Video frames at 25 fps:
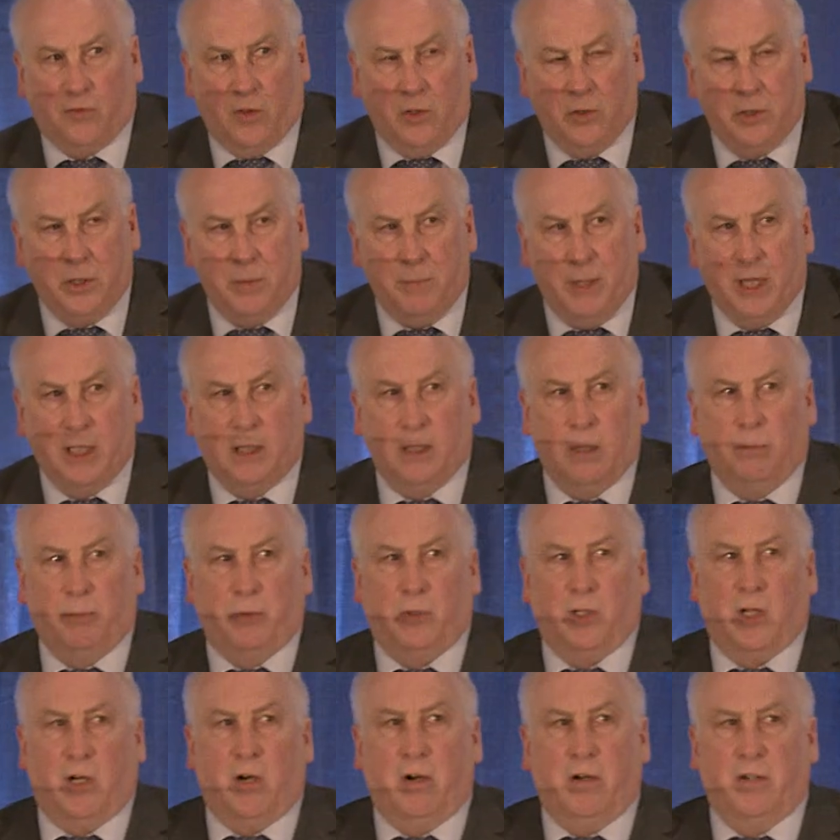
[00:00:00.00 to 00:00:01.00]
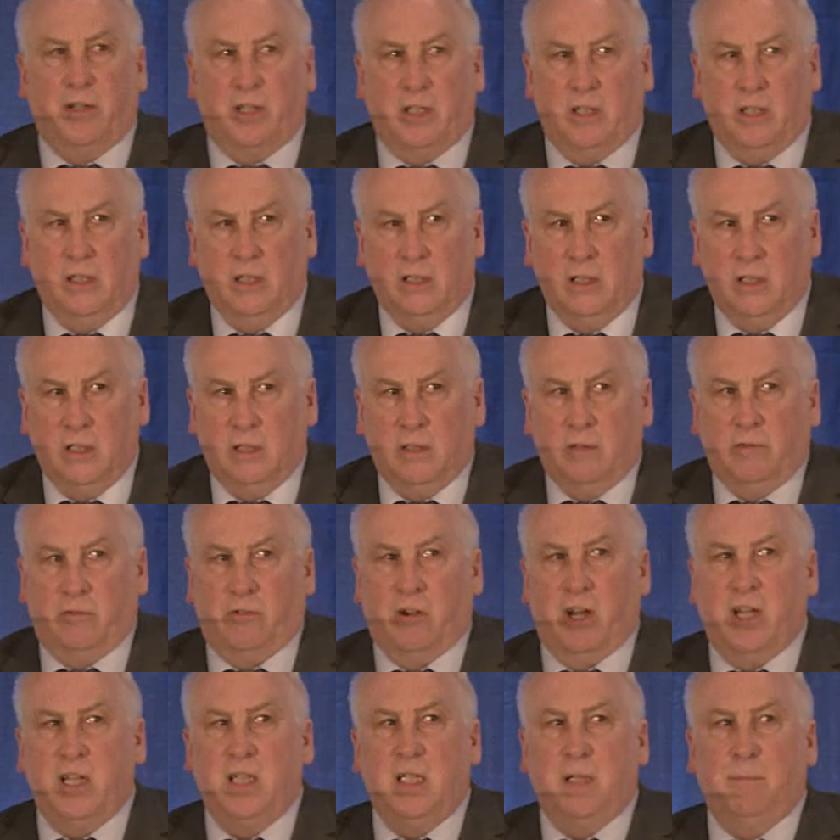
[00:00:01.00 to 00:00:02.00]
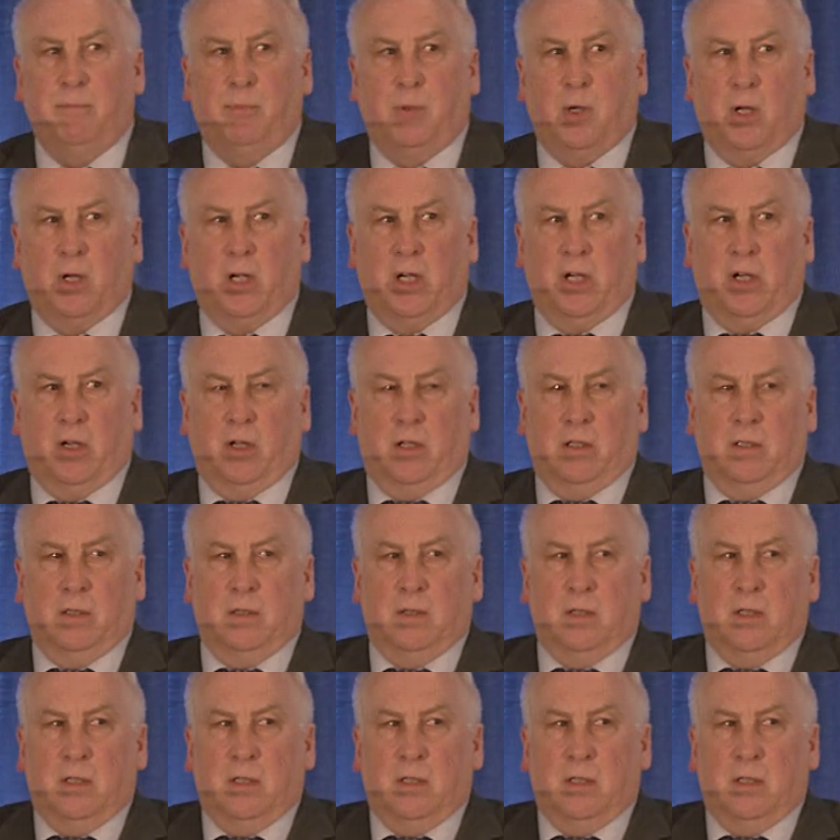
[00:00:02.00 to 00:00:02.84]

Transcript: fundamental priority for any employer